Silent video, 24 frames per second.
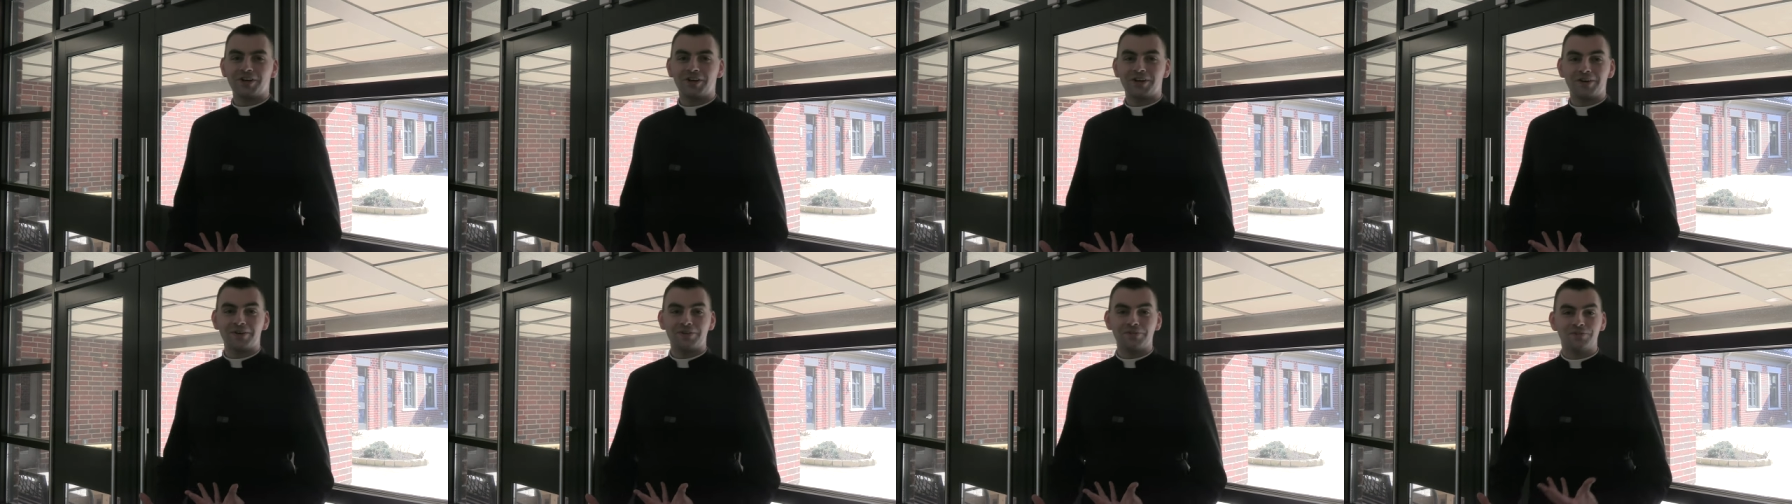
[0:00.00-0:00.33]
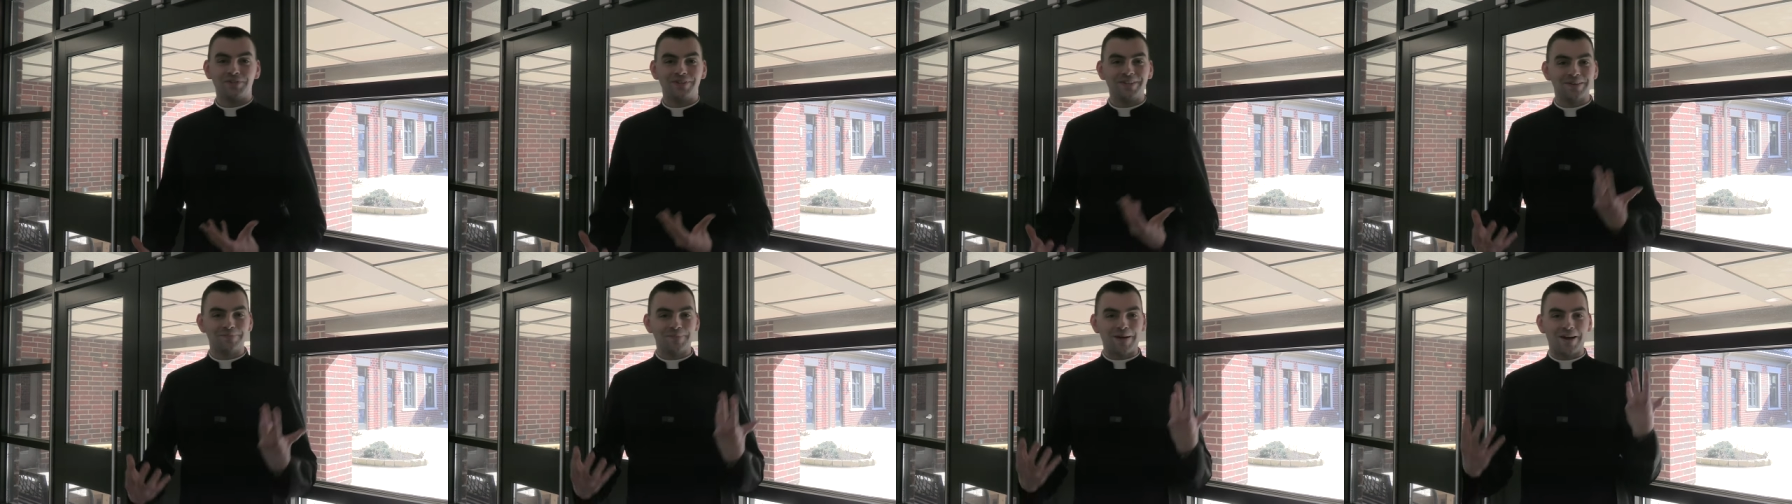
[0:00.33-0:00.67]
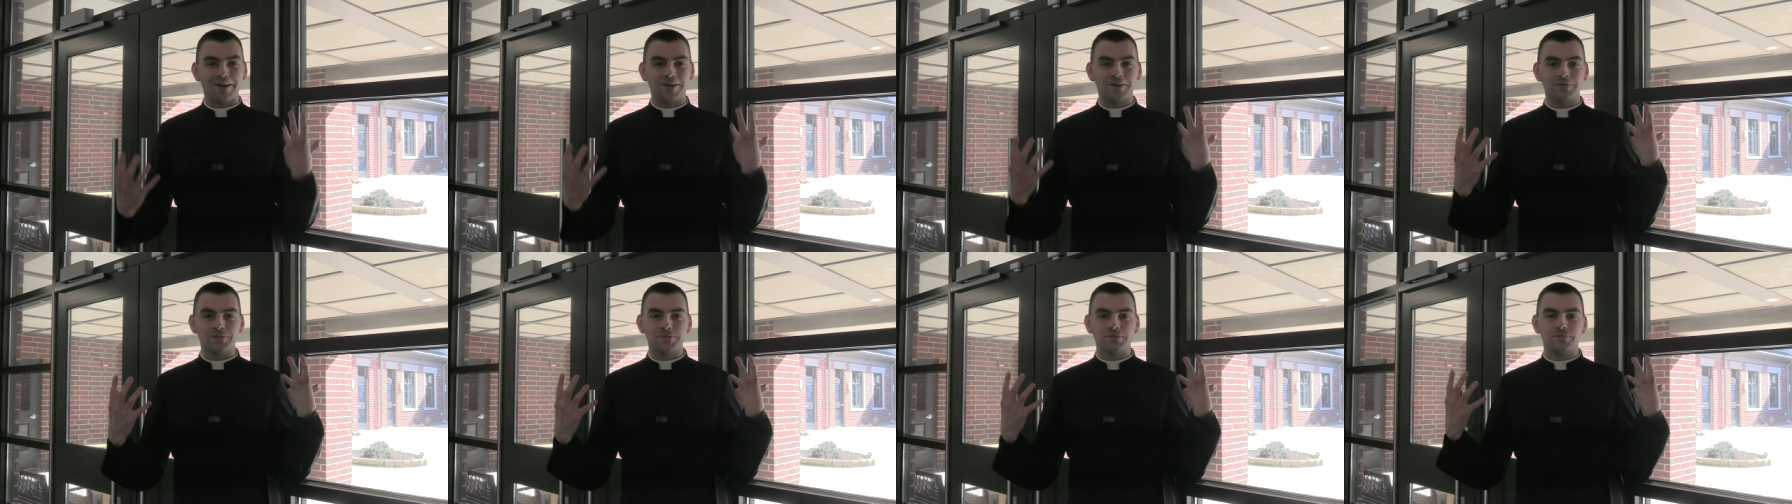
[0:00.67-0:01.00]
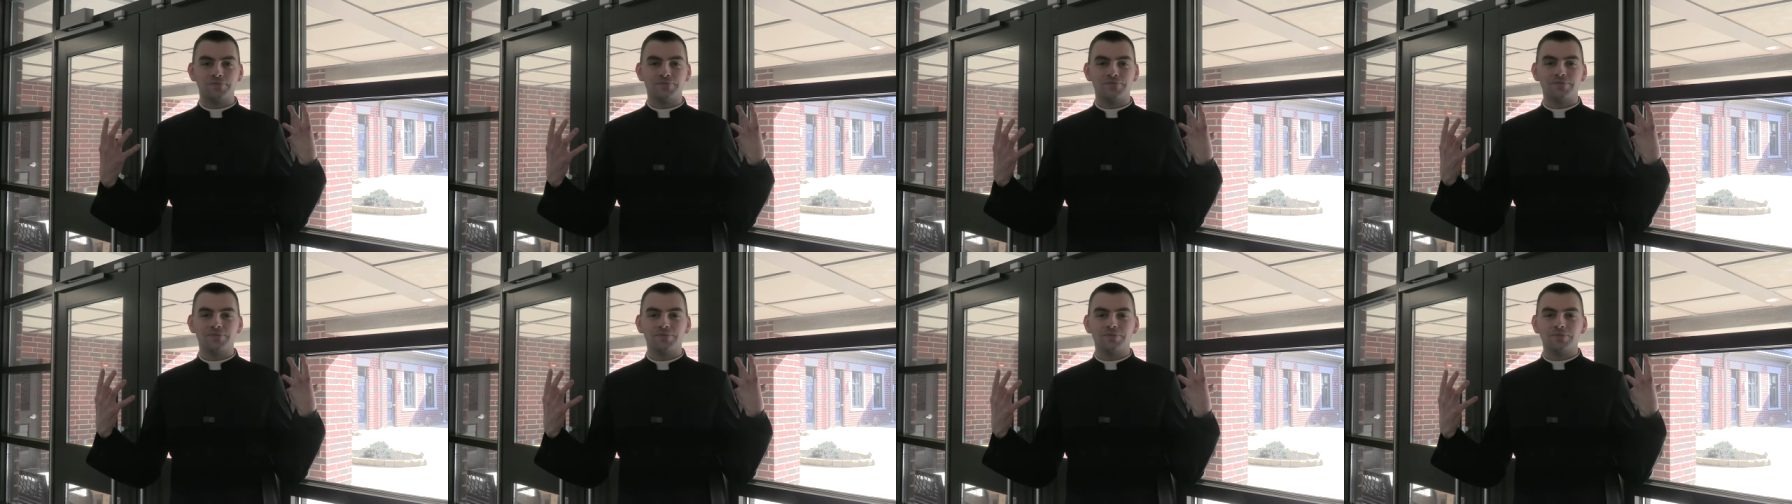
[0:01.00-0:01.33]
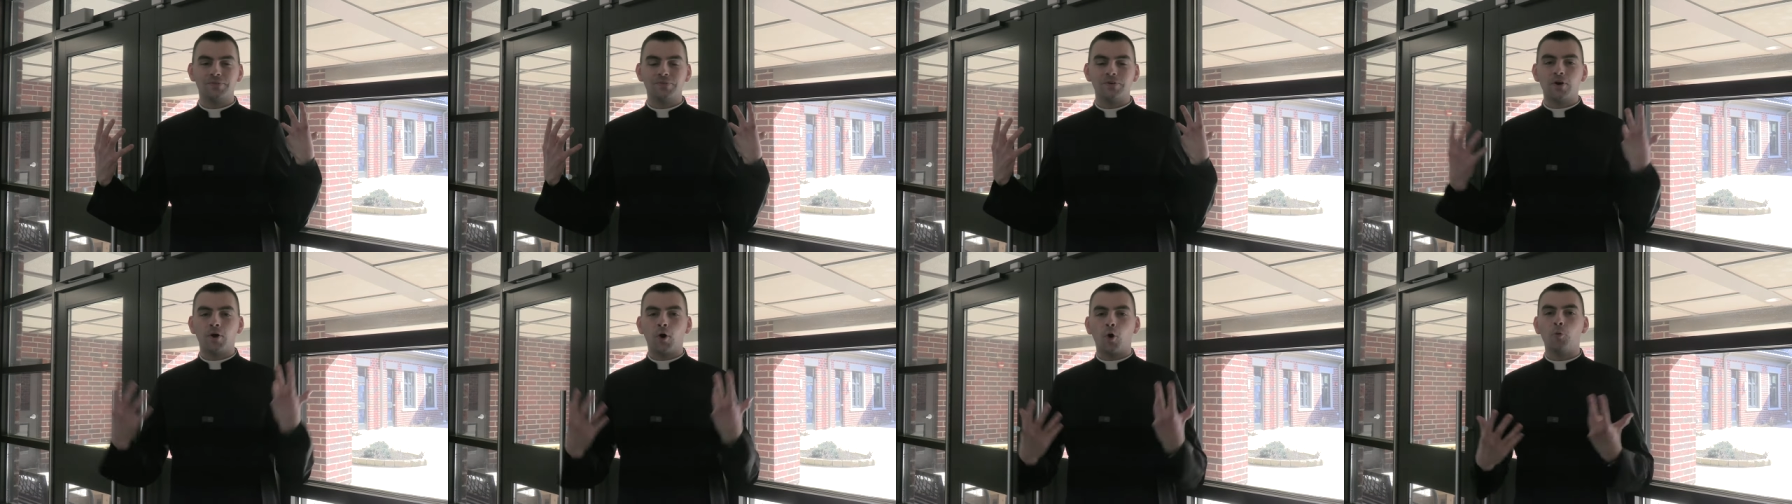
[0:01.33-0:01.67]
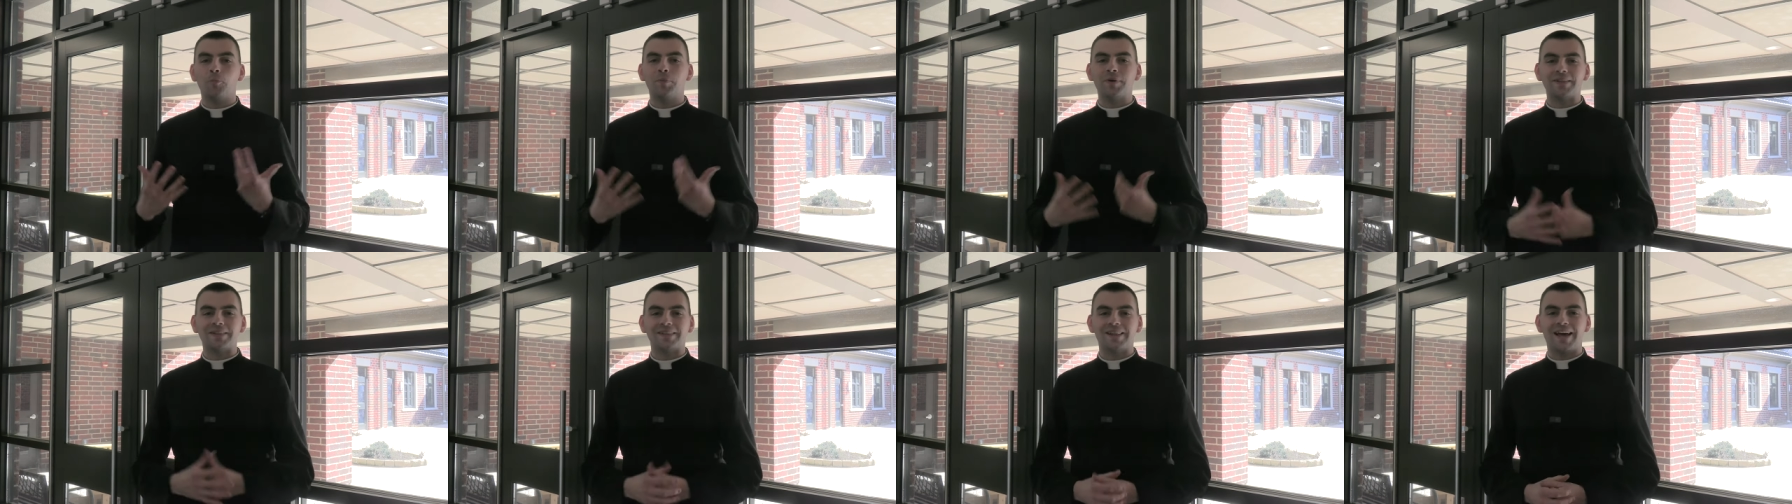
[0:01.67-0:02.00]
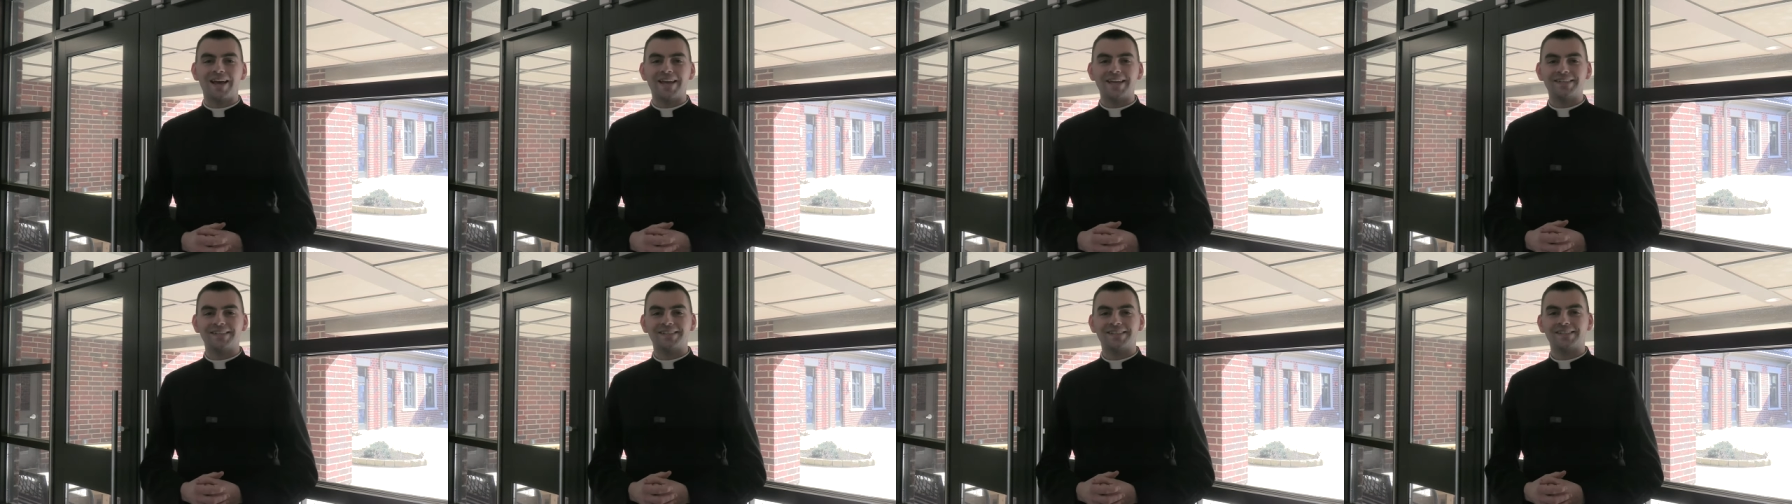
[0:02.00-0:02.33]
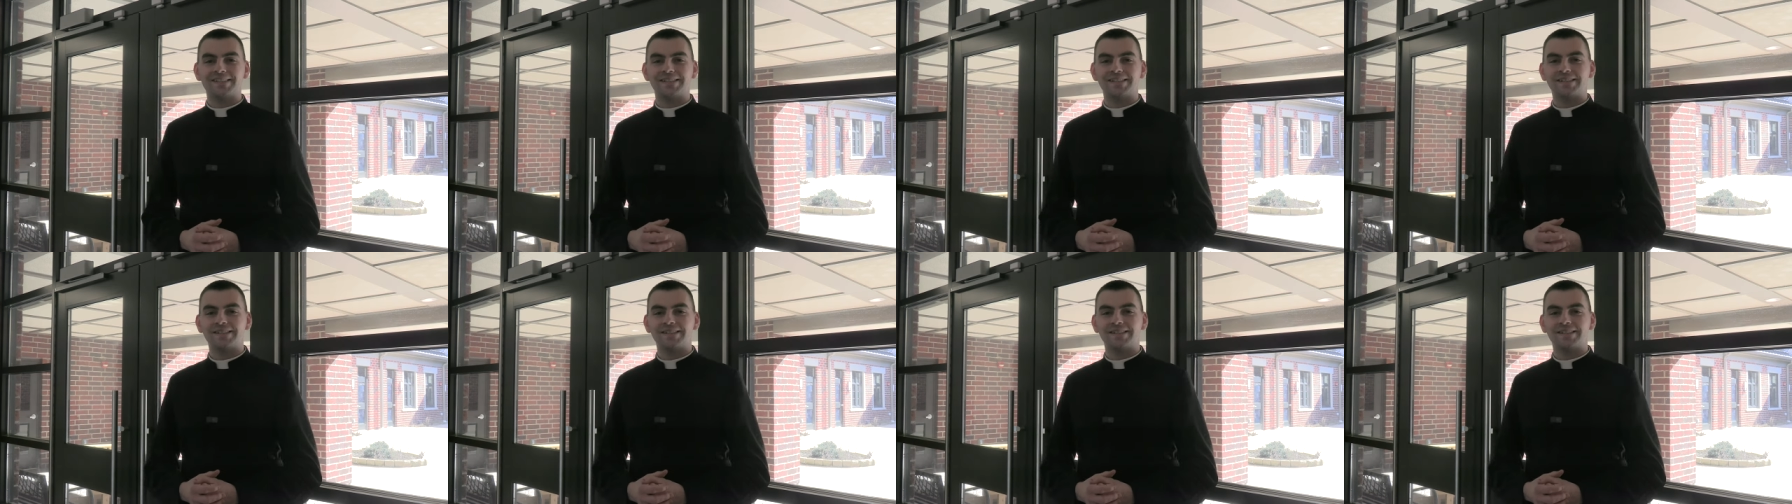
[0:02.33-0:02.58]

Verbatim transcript: of the amount of open light